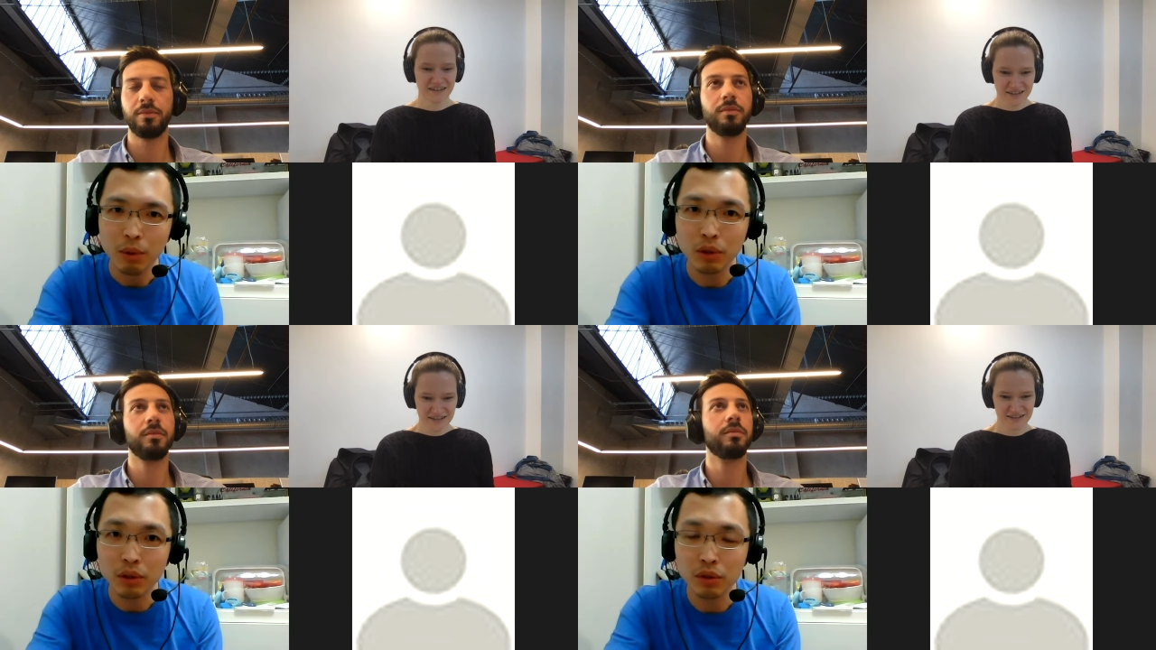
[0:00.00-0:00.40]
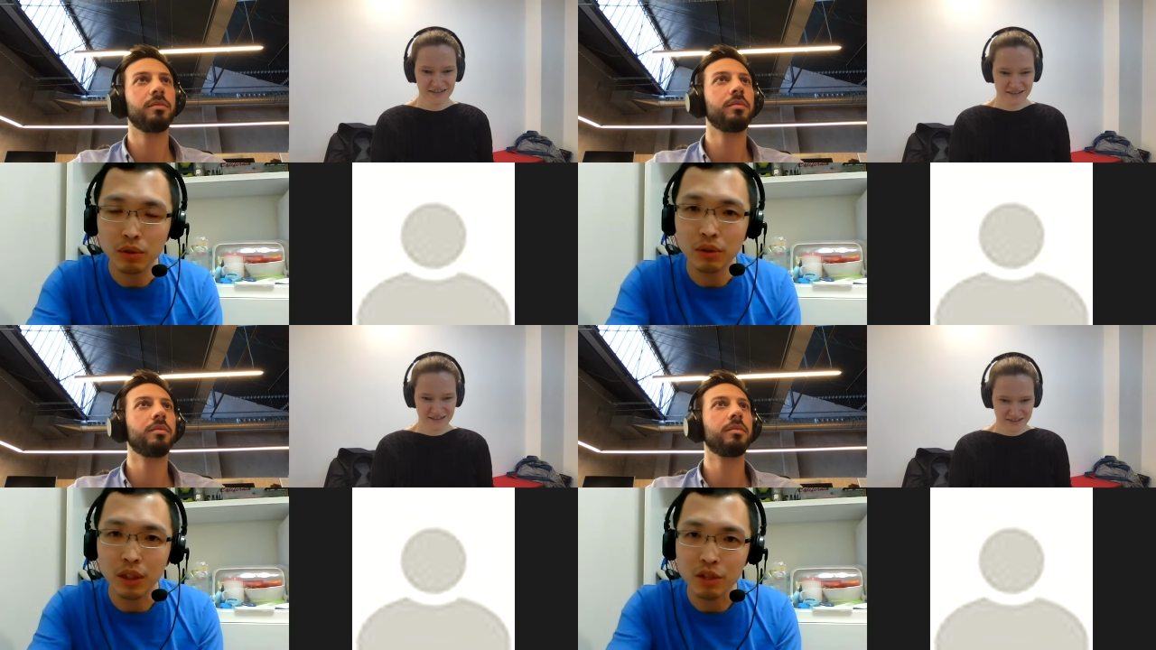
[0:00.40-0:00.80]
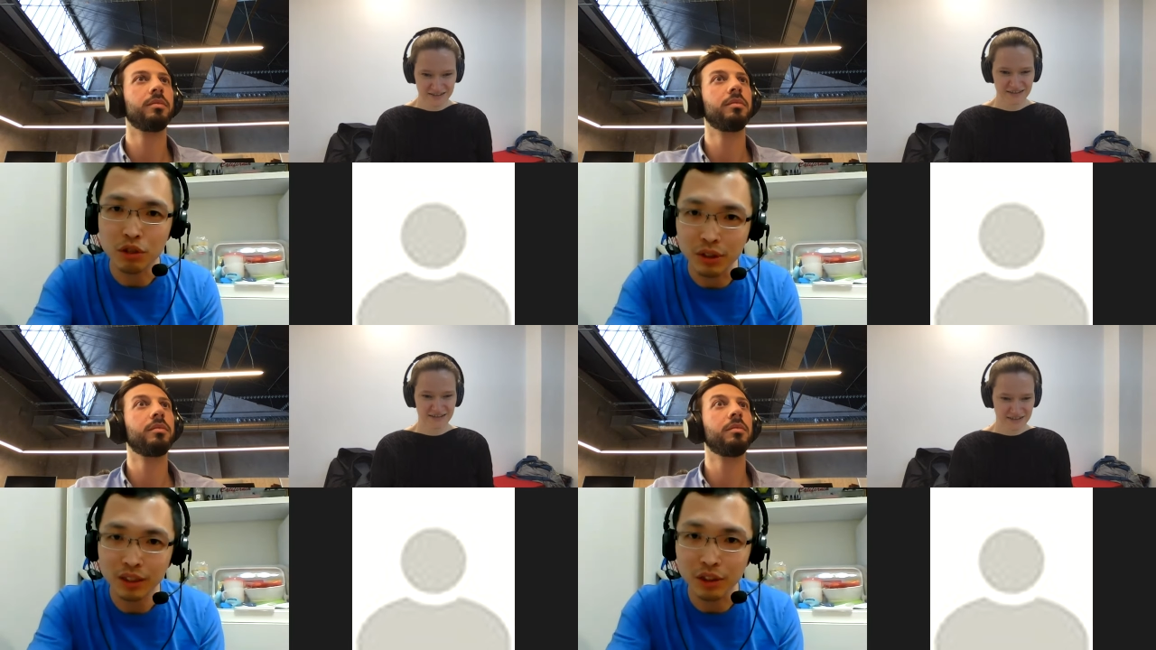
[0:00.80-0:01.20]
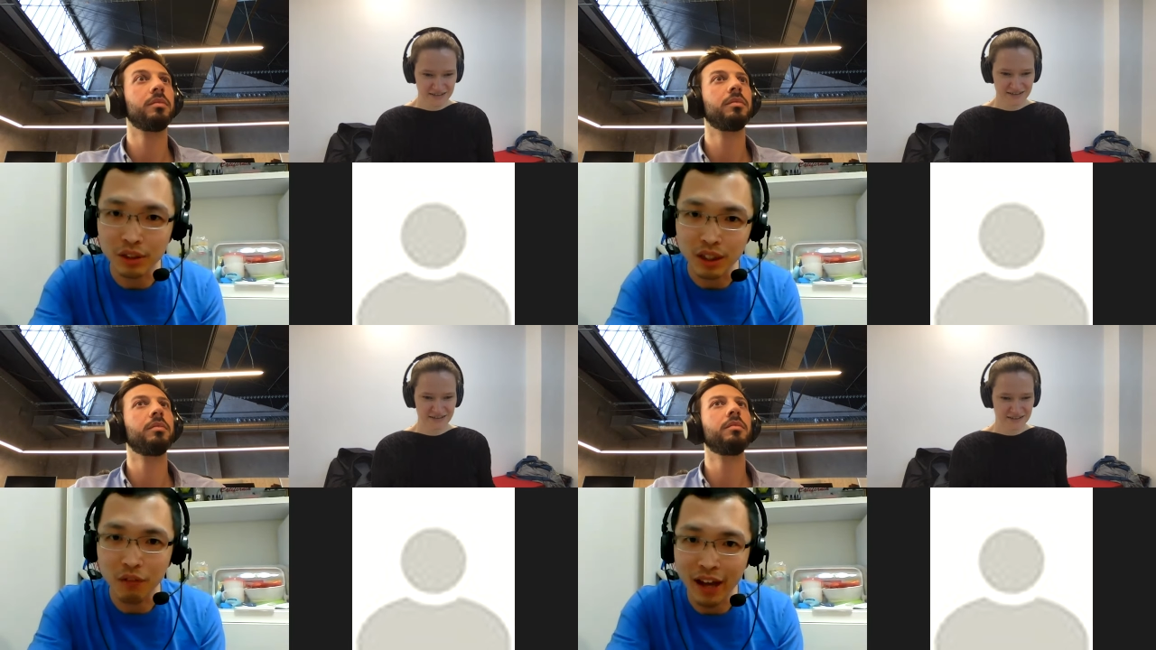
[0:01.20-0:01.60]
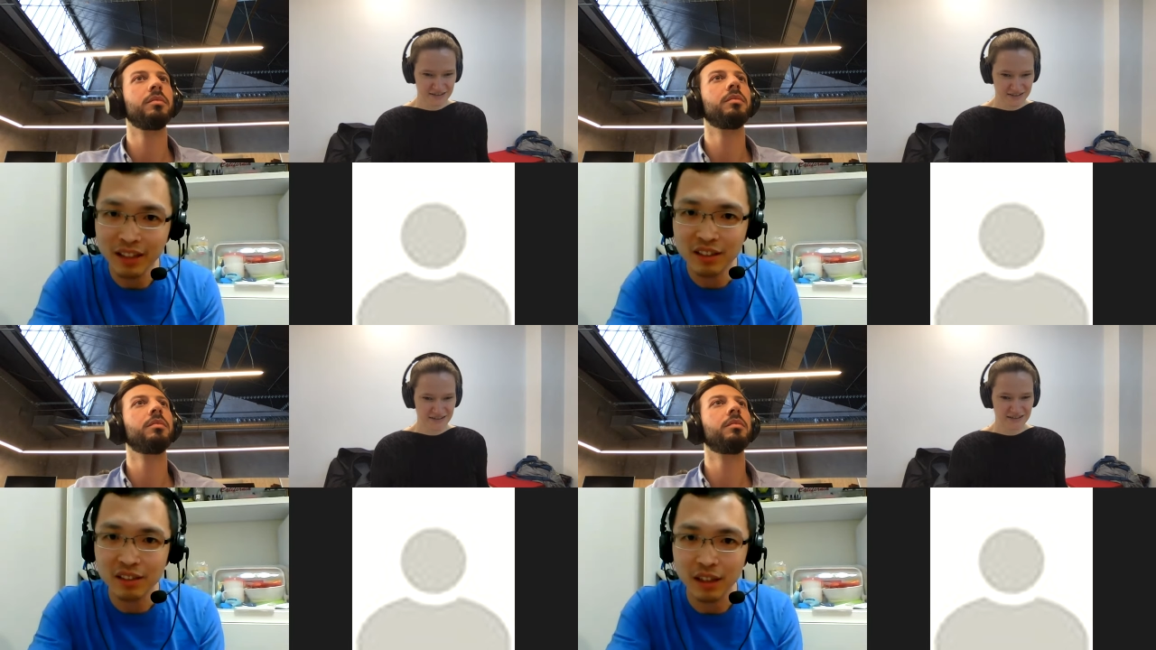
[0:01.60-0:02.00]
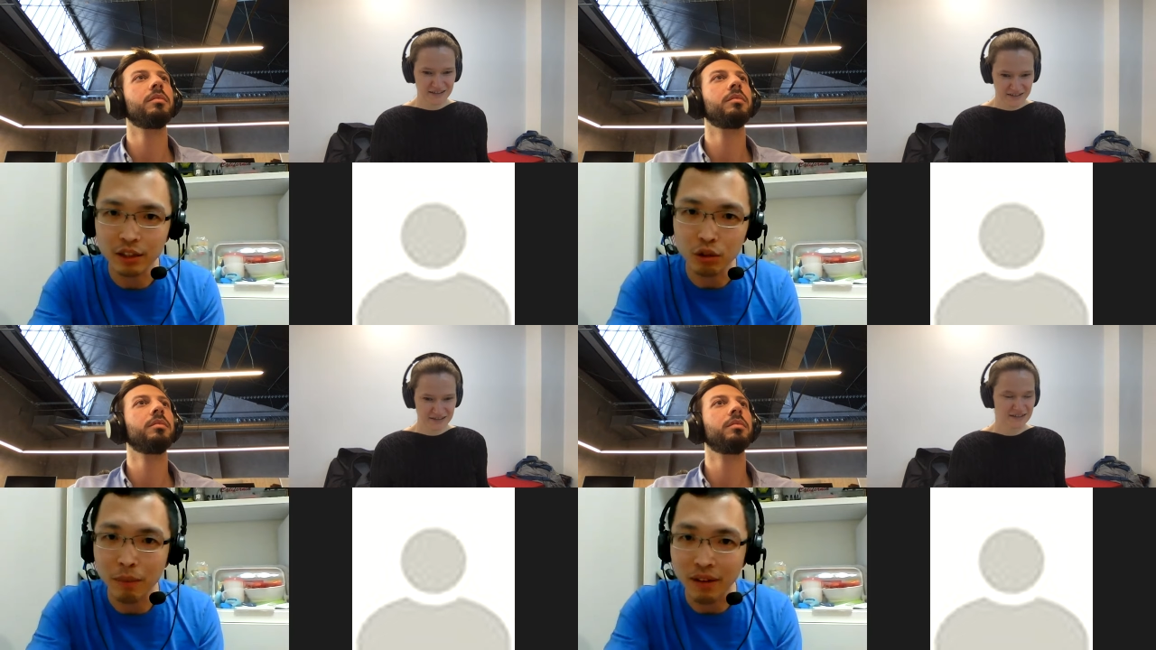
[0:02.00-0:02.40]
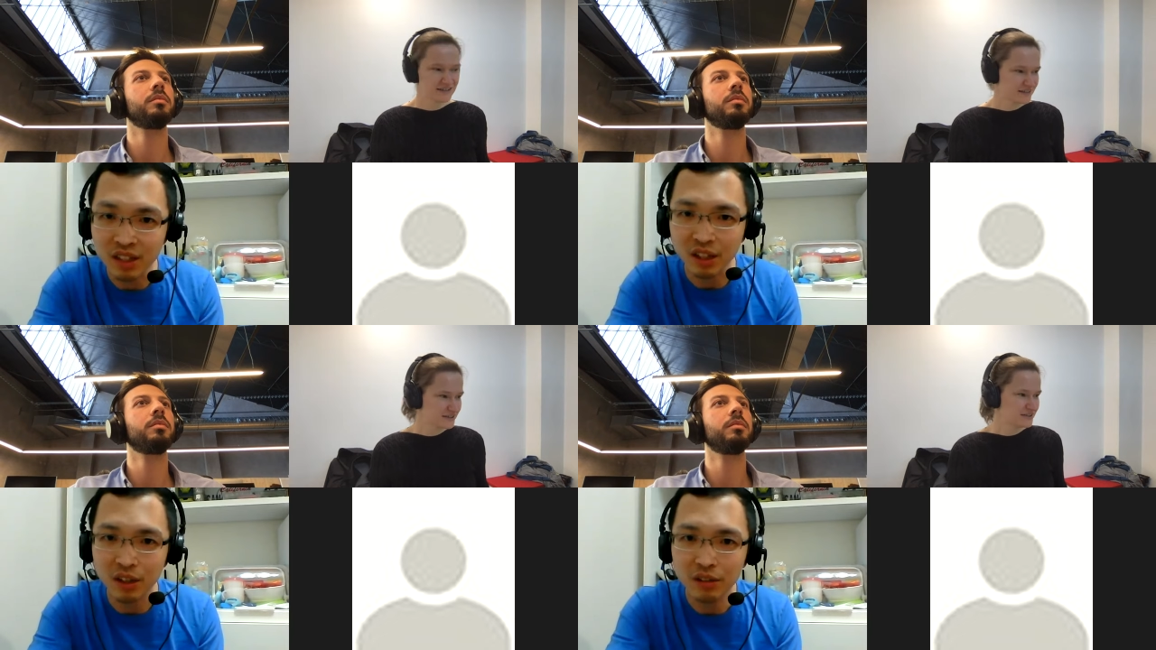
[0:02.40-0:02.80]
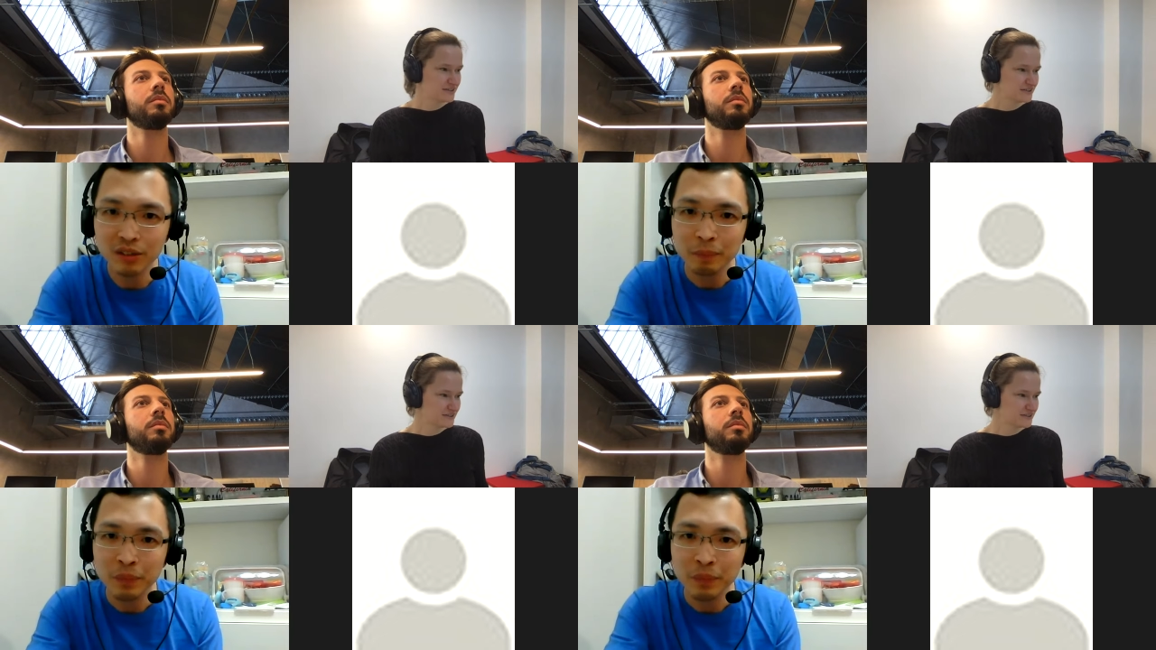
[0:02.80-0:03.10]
Speaker 1: proto school introduction event like two months ago.